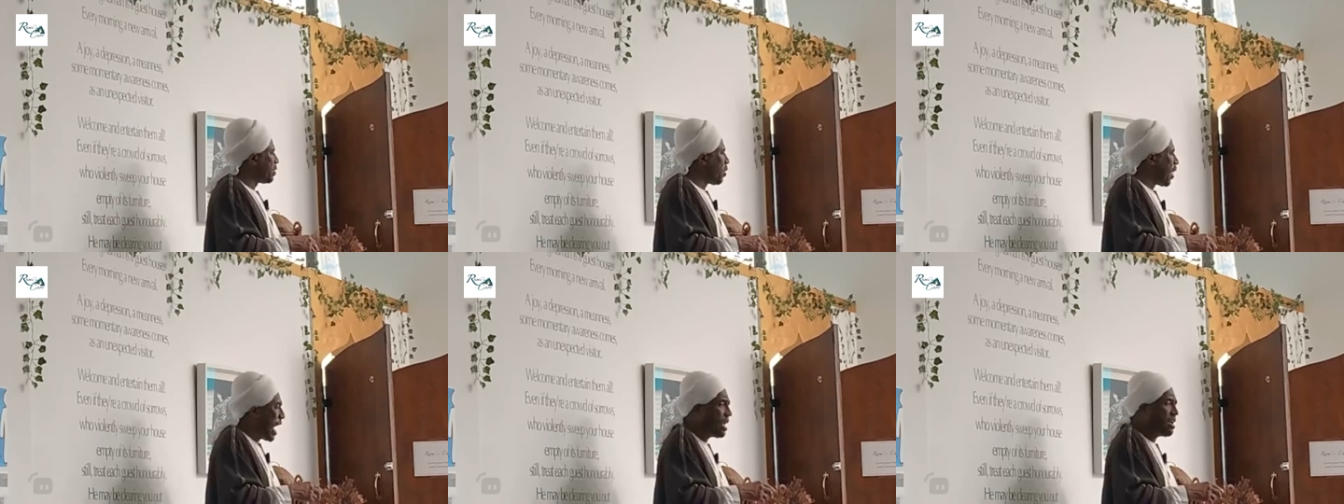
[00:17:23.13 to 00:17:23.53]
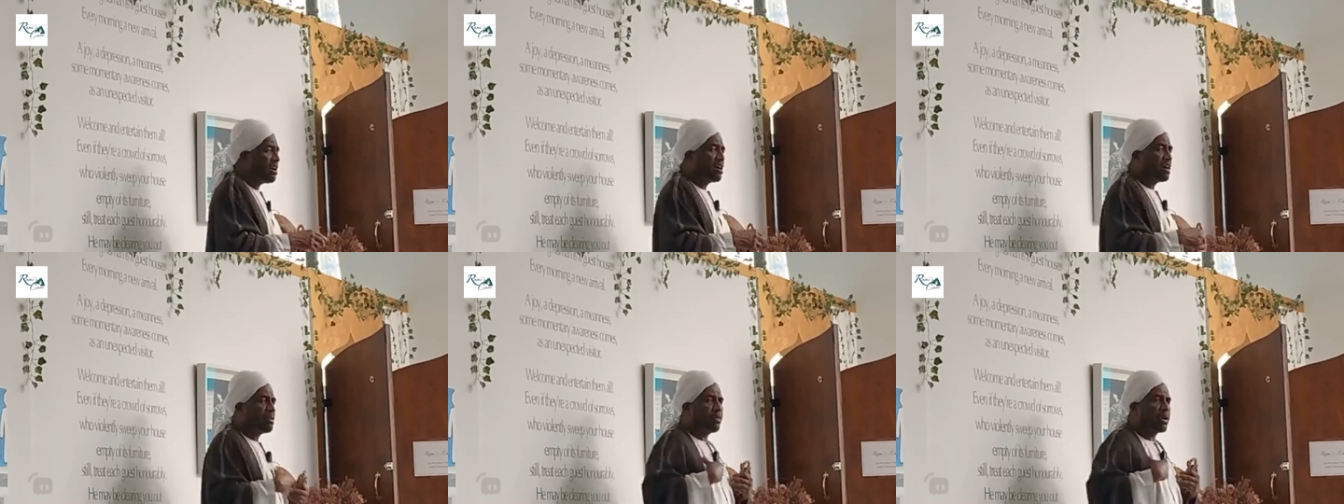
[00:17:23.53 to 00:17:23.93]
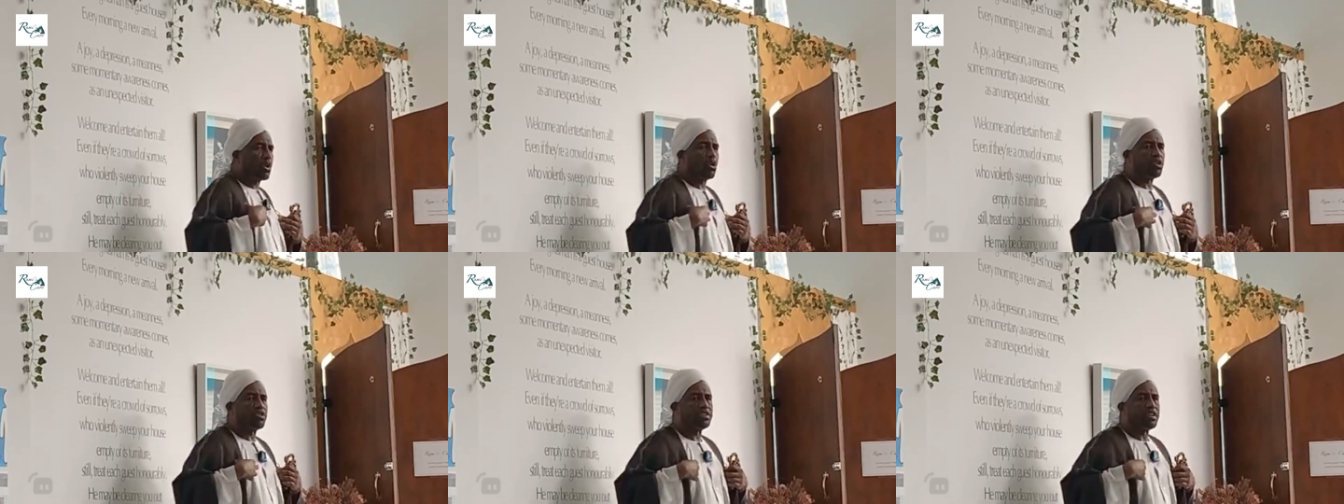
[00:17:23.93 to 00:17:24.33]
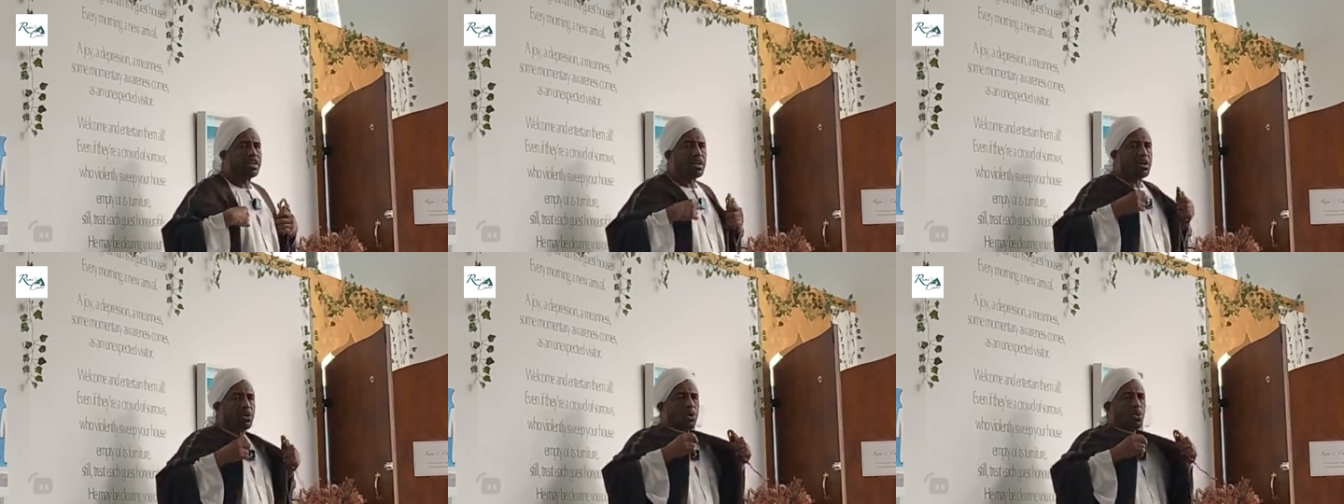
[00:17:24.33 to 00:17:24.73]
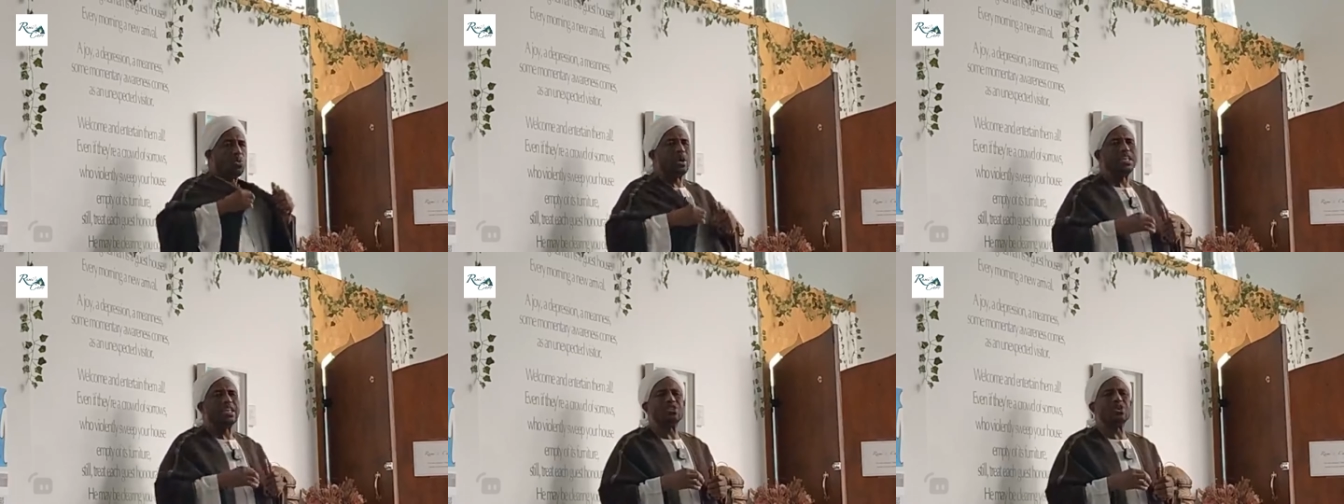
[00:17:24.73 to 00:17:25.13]
Why? Because
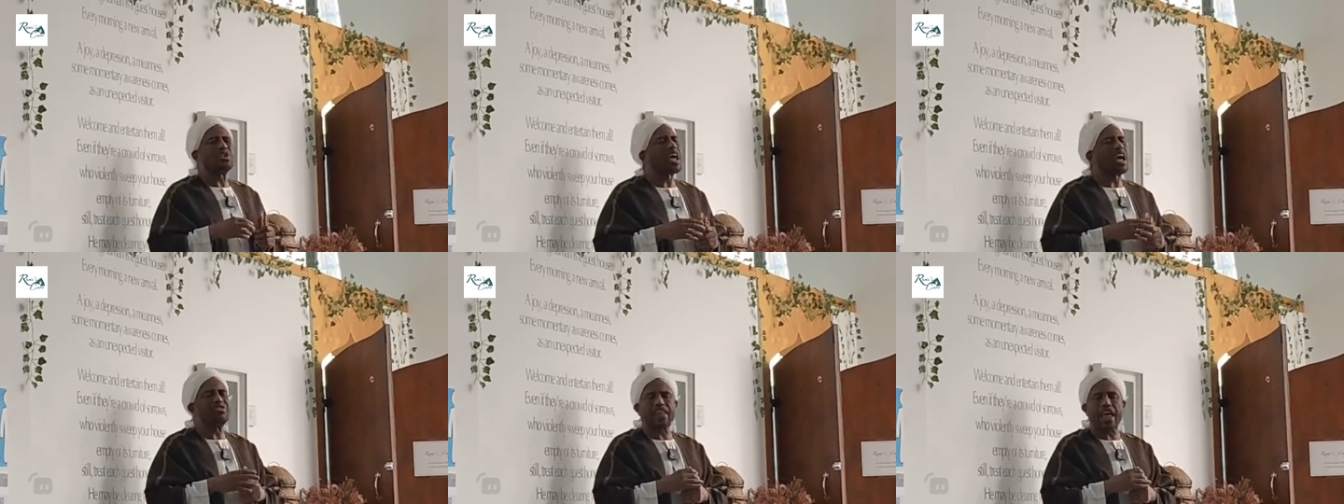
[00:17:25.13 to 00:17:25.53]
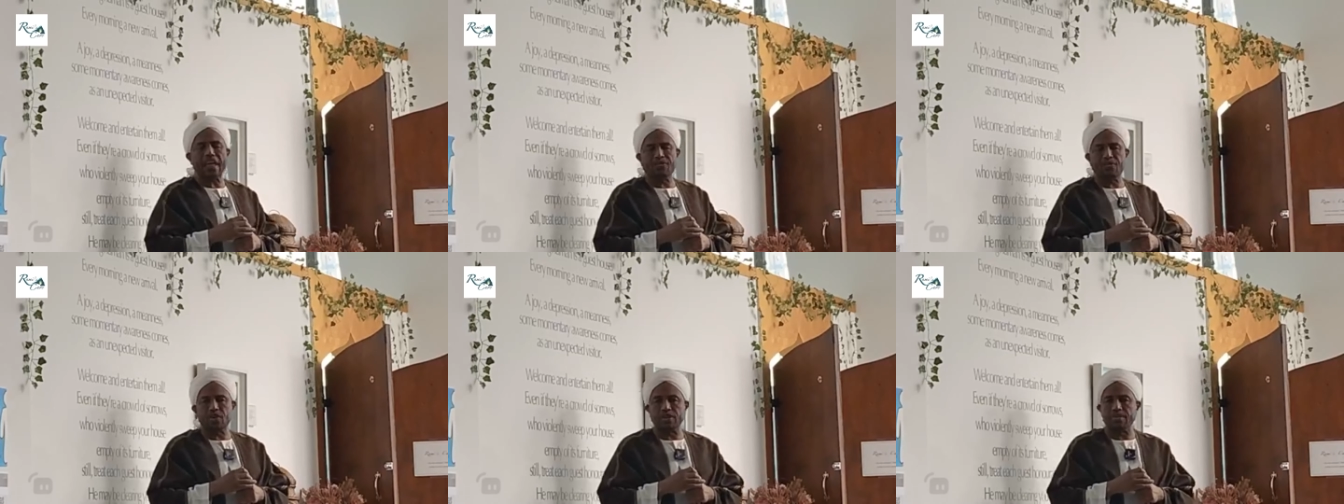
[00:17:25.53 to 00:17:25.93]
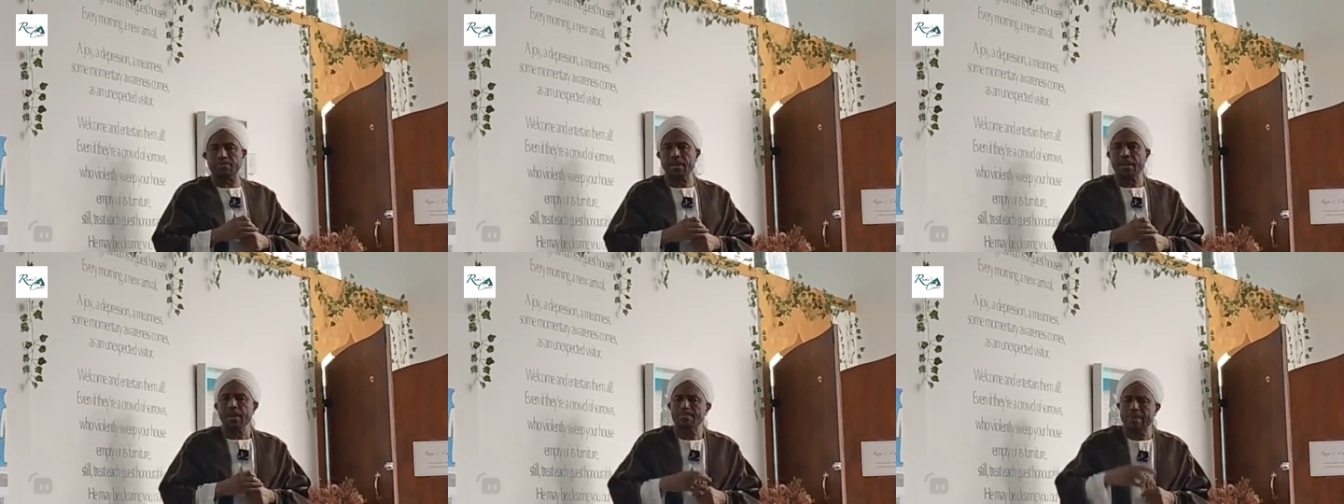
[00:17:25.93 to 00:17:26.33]
we did not have time for them.